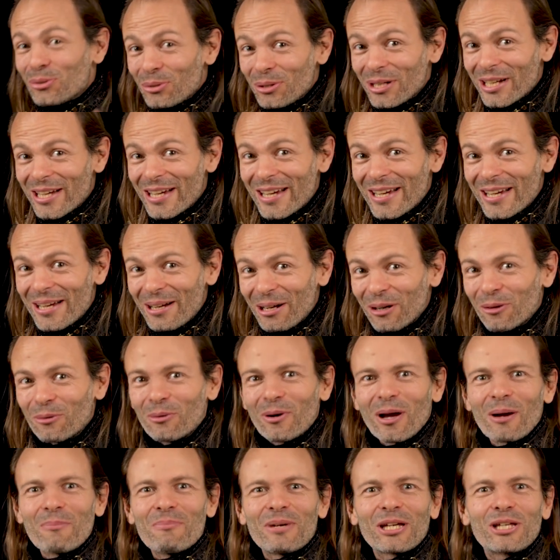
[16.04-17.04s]
today we
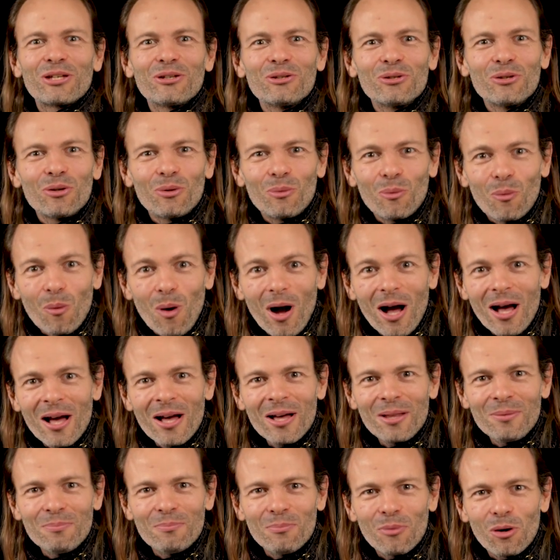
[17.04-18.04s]
are making you
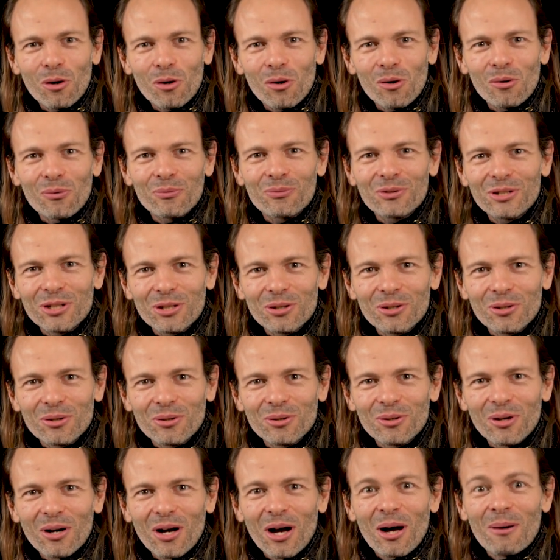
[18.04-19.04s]
one more
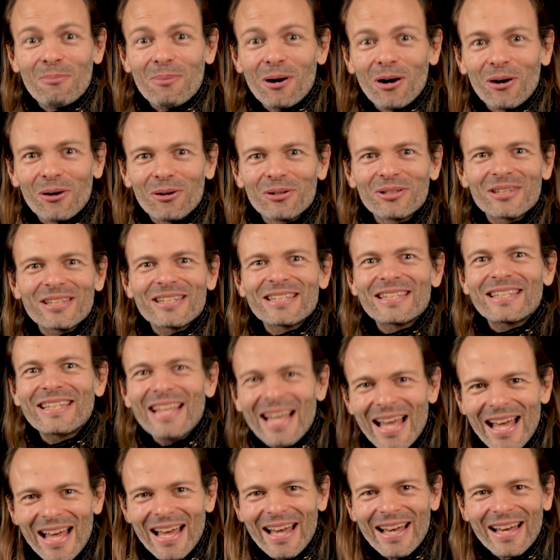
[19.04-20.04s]
video about
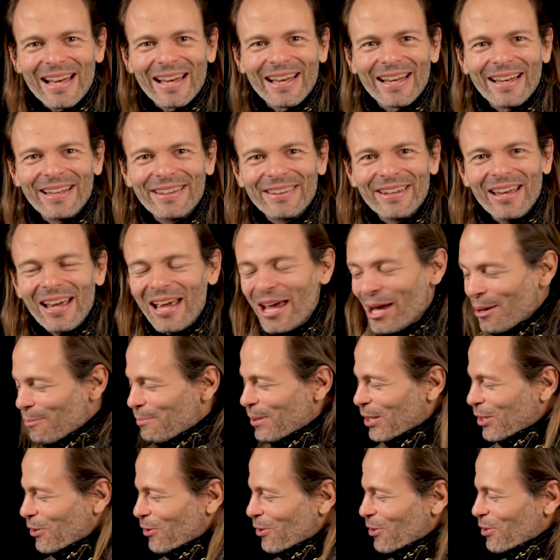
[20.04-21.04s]
Stan
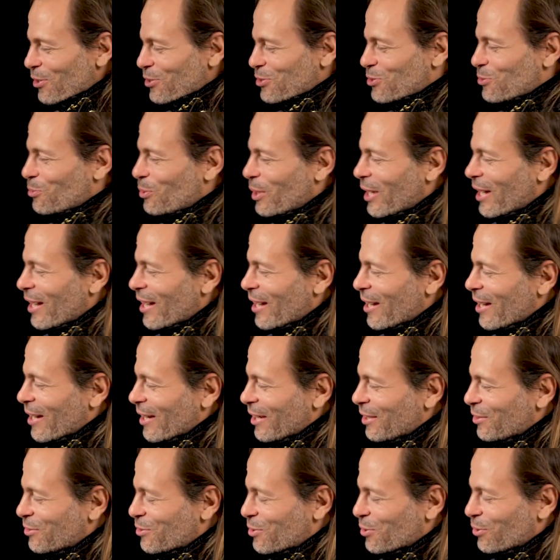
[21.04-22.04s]
because we are
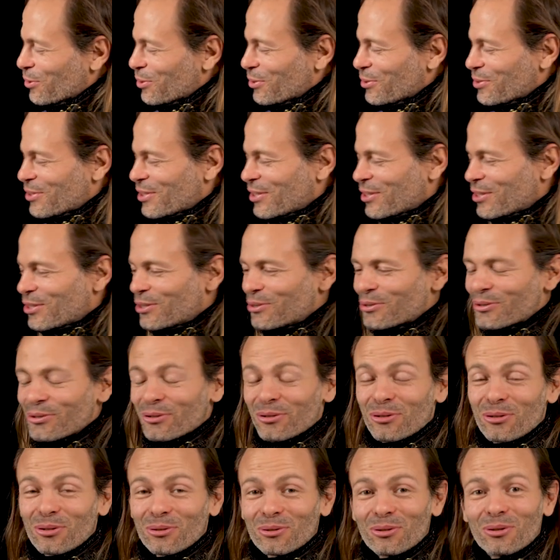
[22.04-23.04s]
introducing you
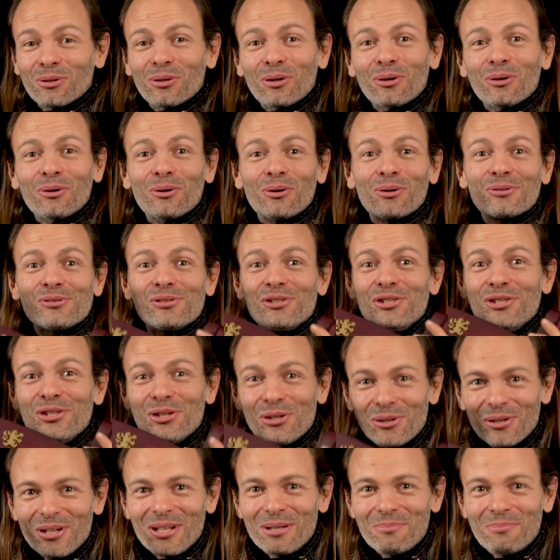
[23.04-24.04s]
to our
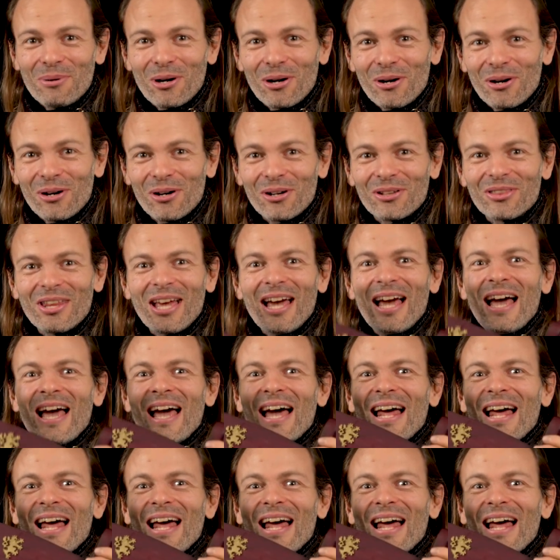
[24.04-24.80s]
newly born